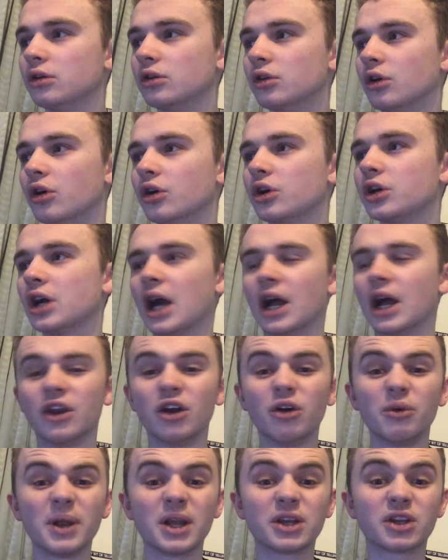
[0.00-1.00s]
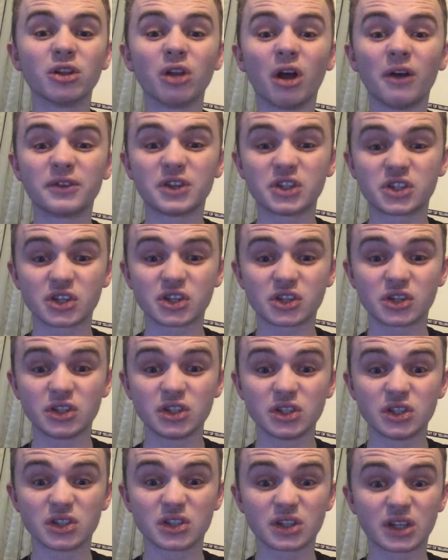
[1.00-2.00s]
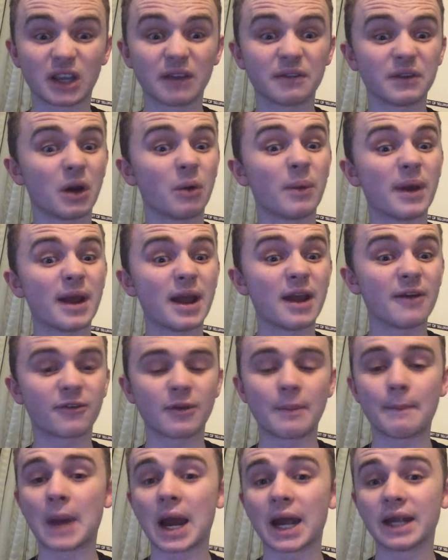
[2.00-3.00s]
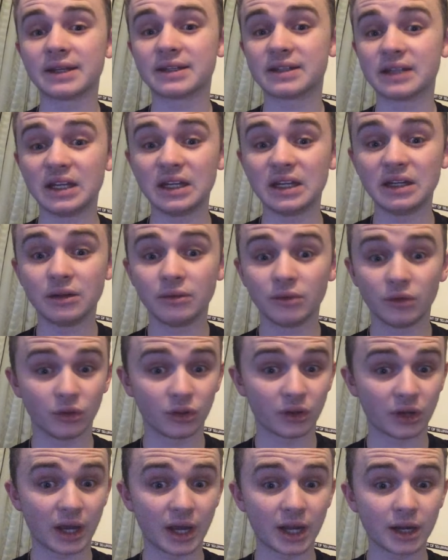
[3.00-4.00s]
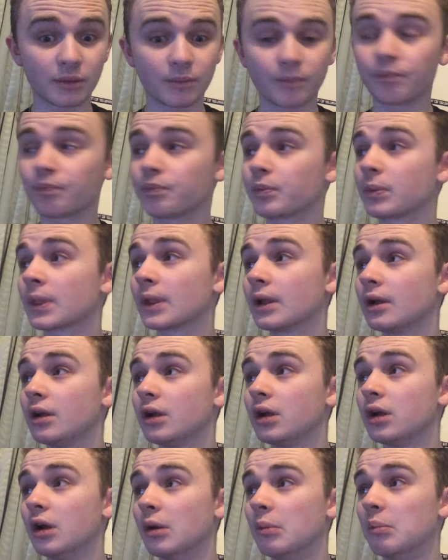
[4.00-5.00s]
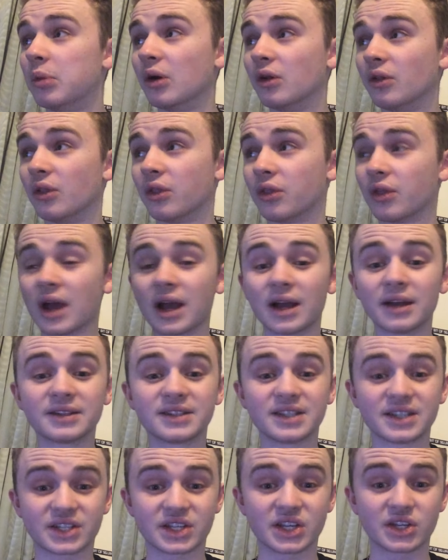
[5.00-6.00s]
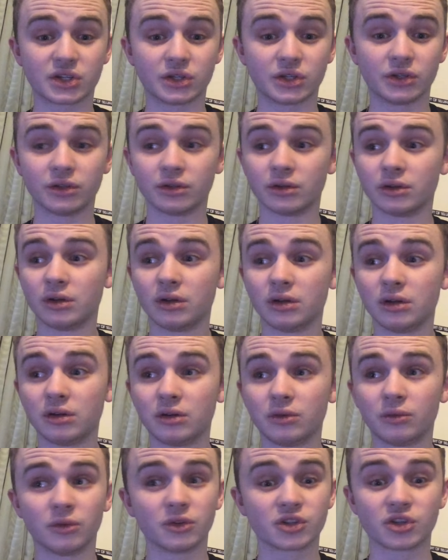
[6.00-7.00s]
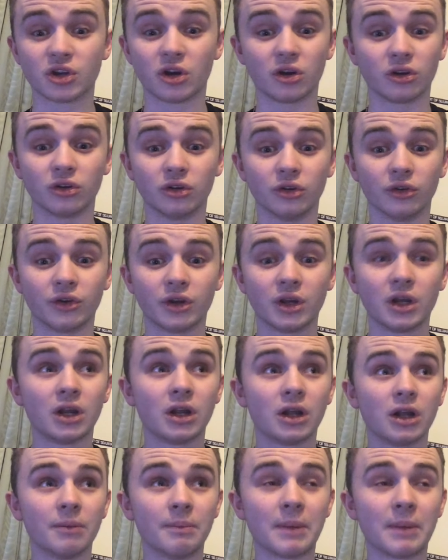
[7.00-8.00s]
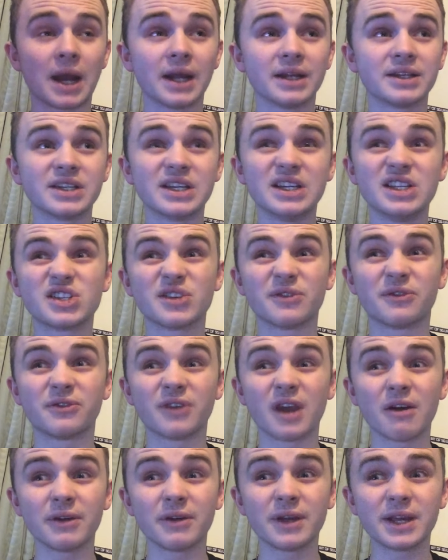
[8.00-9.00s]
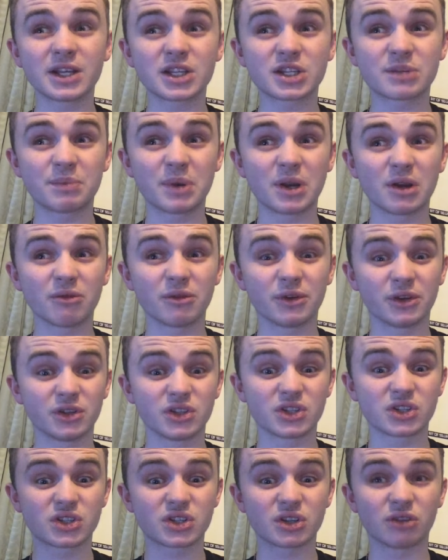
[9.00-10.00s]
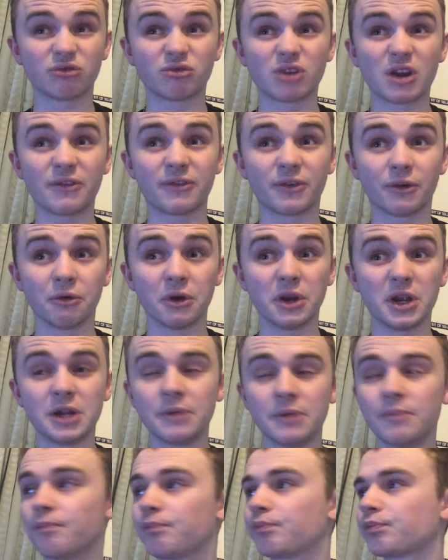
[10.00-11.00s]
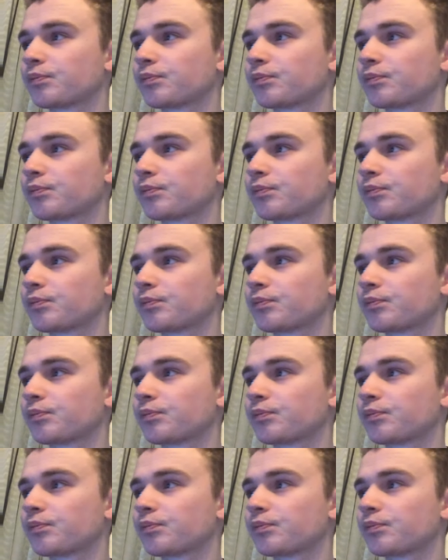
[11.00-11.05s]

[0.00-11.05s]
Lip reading: Look, I know we had a lot of decisions given away from Mike Dean the other night, but that decision was not good. Mike Dean's a very experienced referee.